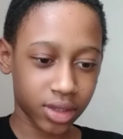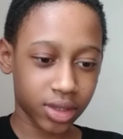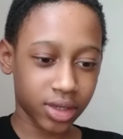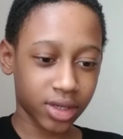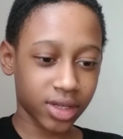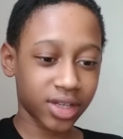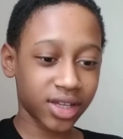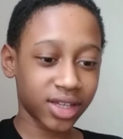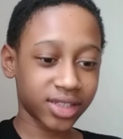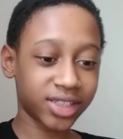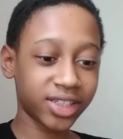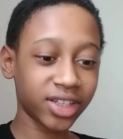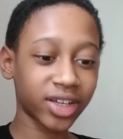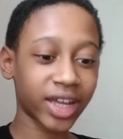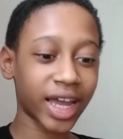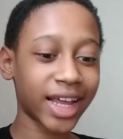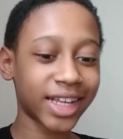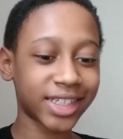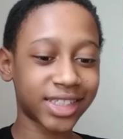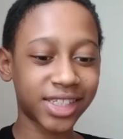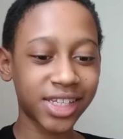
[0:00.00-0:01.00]
Still
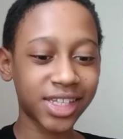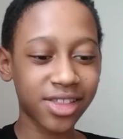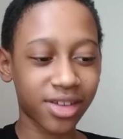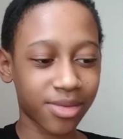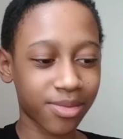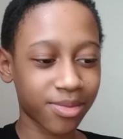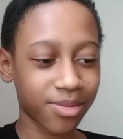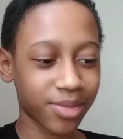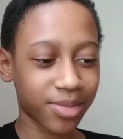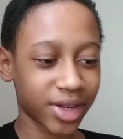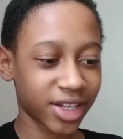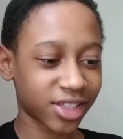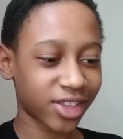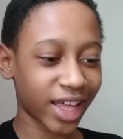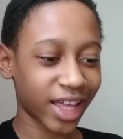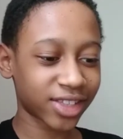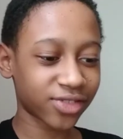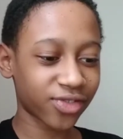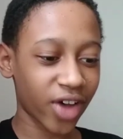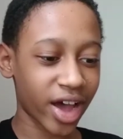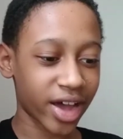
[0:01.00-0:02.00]
can't see them, but
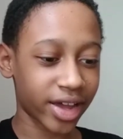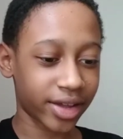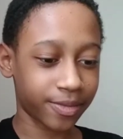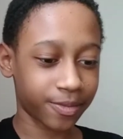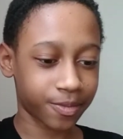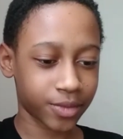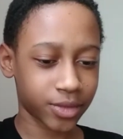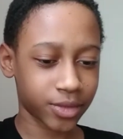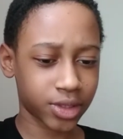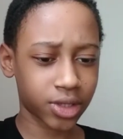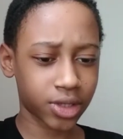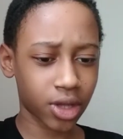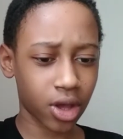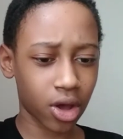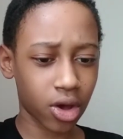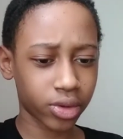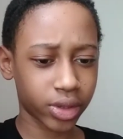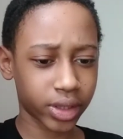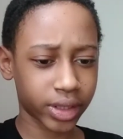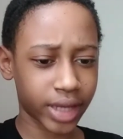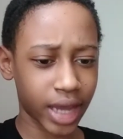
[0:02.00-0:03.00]
that's fine.
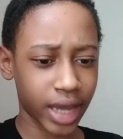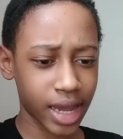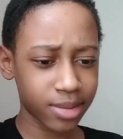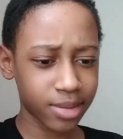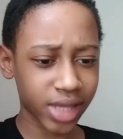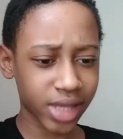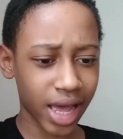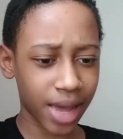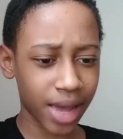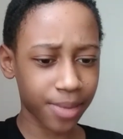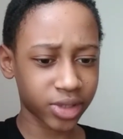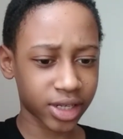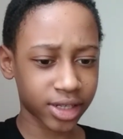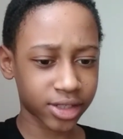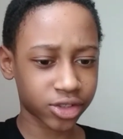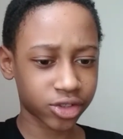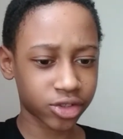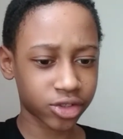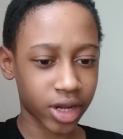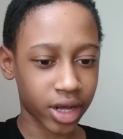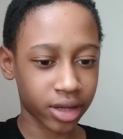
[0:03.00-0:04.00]
So the games happened
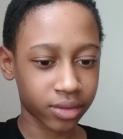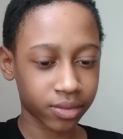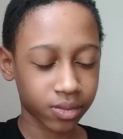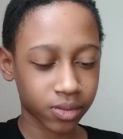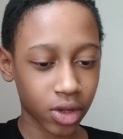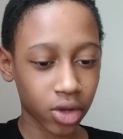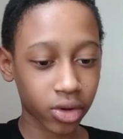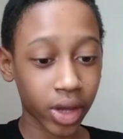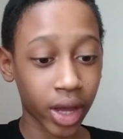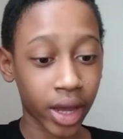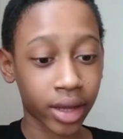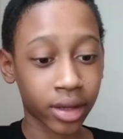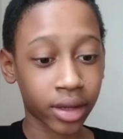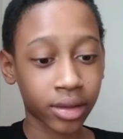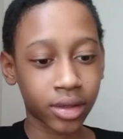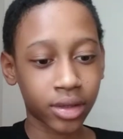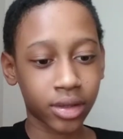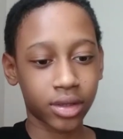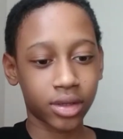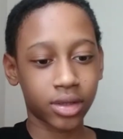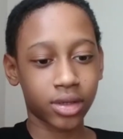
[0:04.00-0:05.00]
yesterday. Okay.
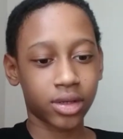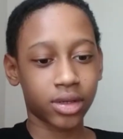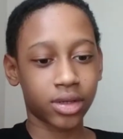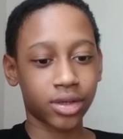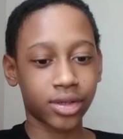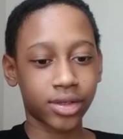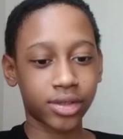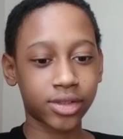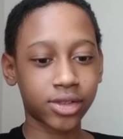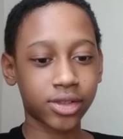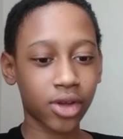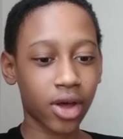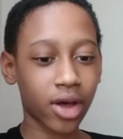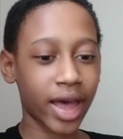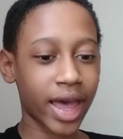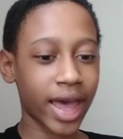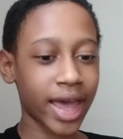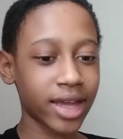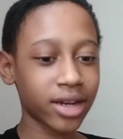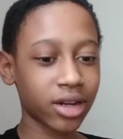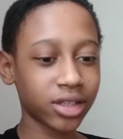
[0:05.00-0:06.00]
So I'll
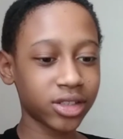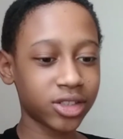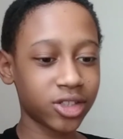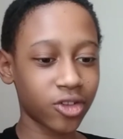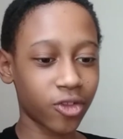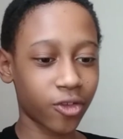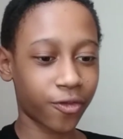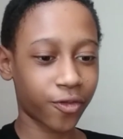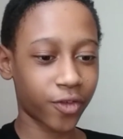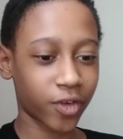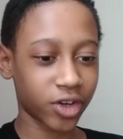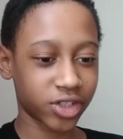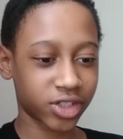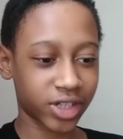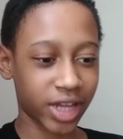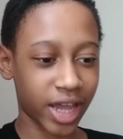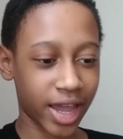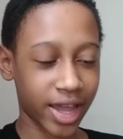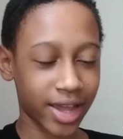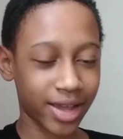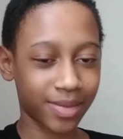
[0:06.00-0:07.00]
head on to the first
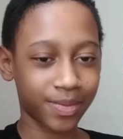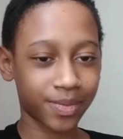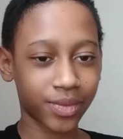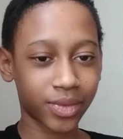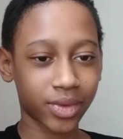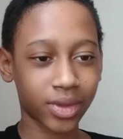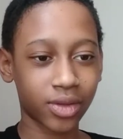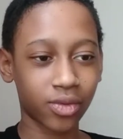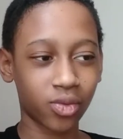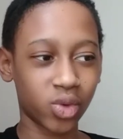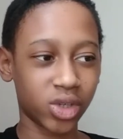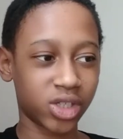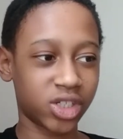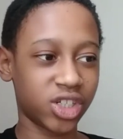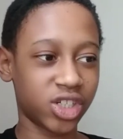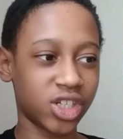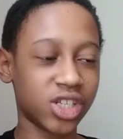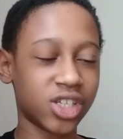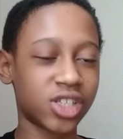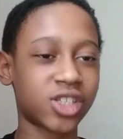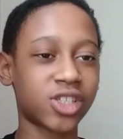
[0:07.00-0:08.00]
game, which
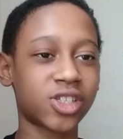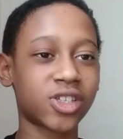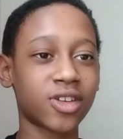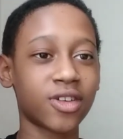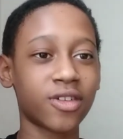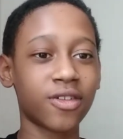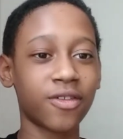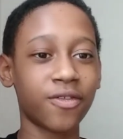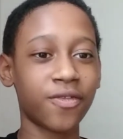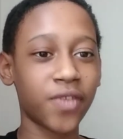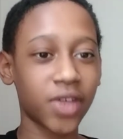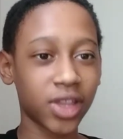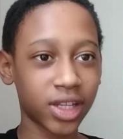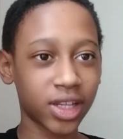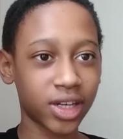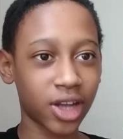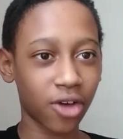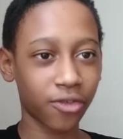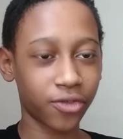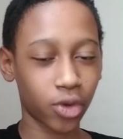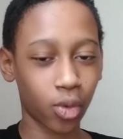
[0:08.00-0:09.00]
is
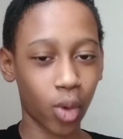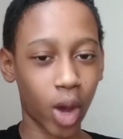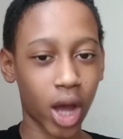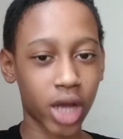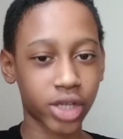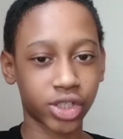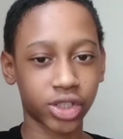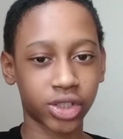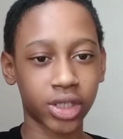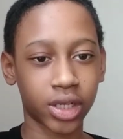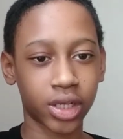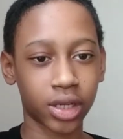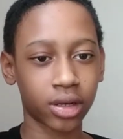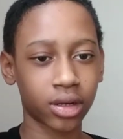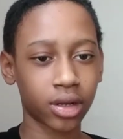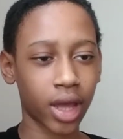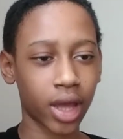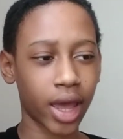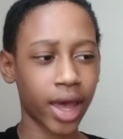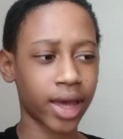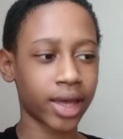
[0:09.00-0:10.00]
Philadelphia Washington,
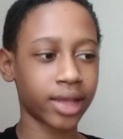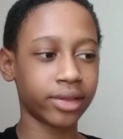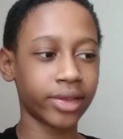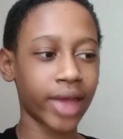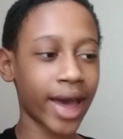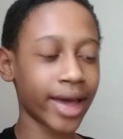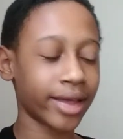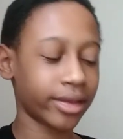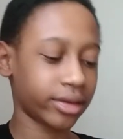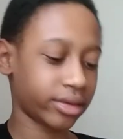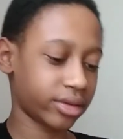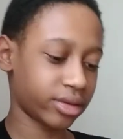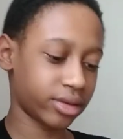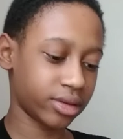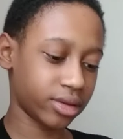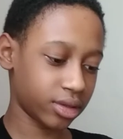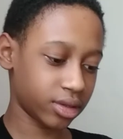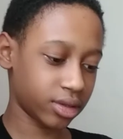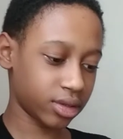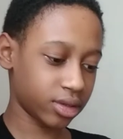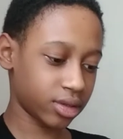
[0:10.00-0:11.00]
and that
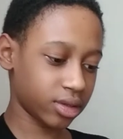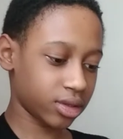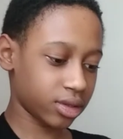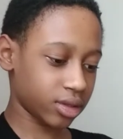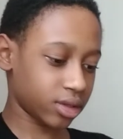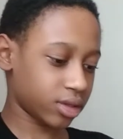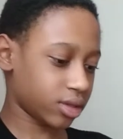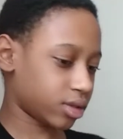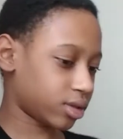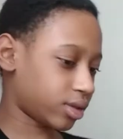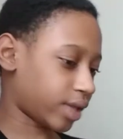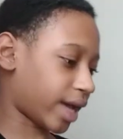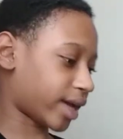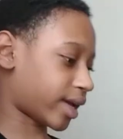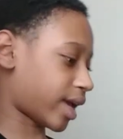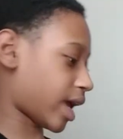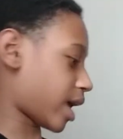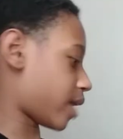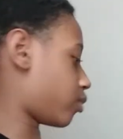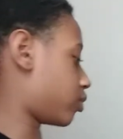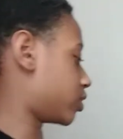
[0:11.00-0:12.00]

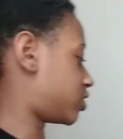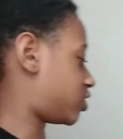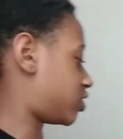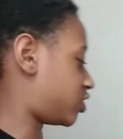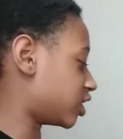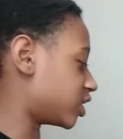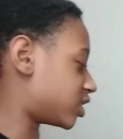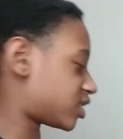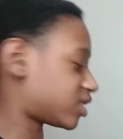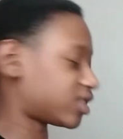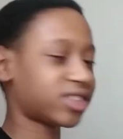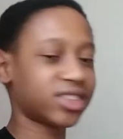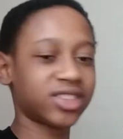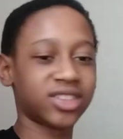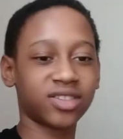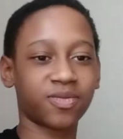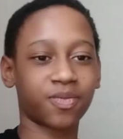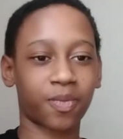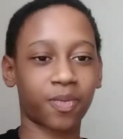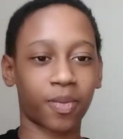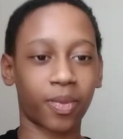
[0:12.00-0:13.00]
game was
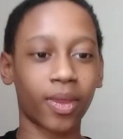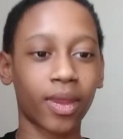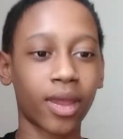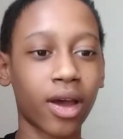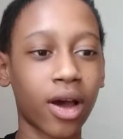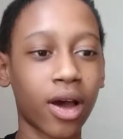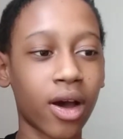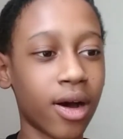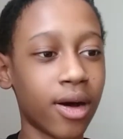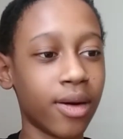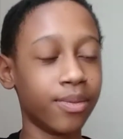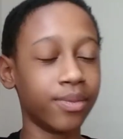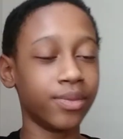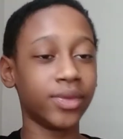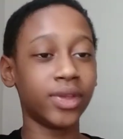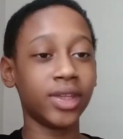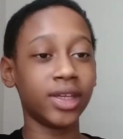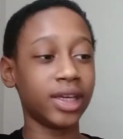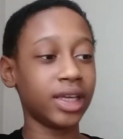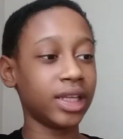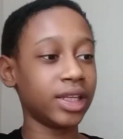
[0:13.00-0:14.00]
just
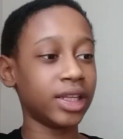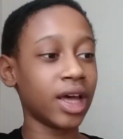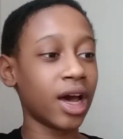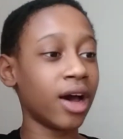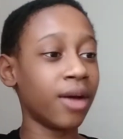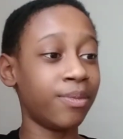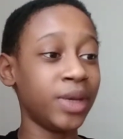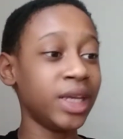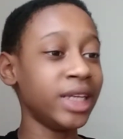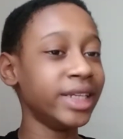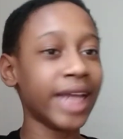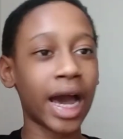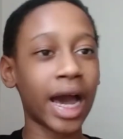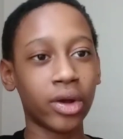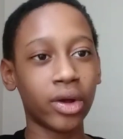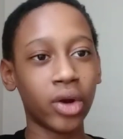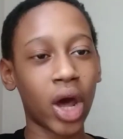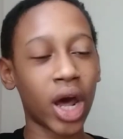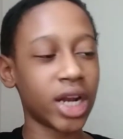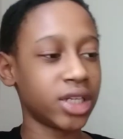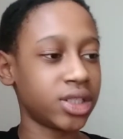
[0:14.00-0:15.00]
the beatdown,
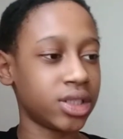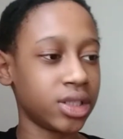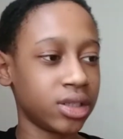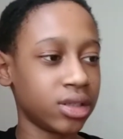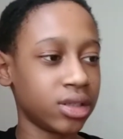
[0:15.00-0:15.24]
honestly.